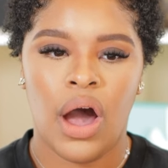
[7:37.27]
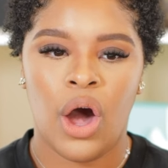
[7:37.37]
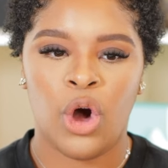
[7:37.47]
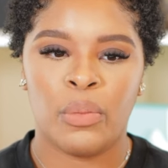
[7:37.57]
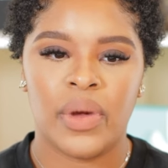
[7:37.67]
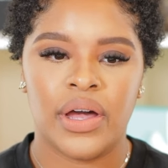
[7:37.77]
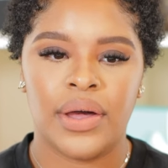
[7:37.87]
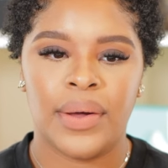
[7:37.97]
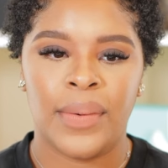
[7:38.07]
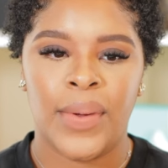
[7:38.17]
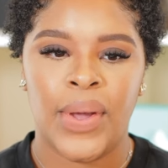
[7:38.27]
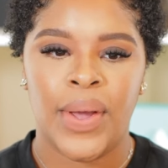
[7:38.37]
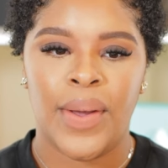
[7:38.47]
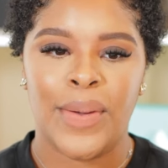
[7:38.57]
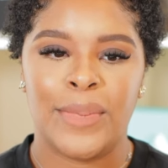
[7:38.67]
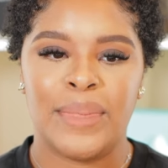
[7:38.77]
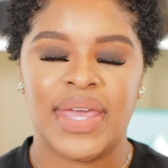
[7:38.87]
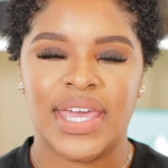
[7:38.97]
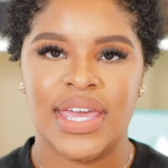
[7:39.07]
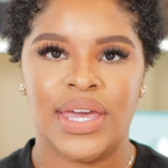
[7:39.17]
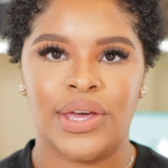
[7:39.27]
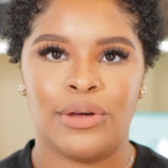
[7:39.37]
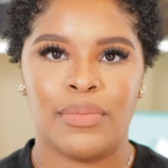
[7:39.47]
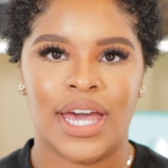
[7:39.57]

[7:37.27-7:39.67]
Alma PM.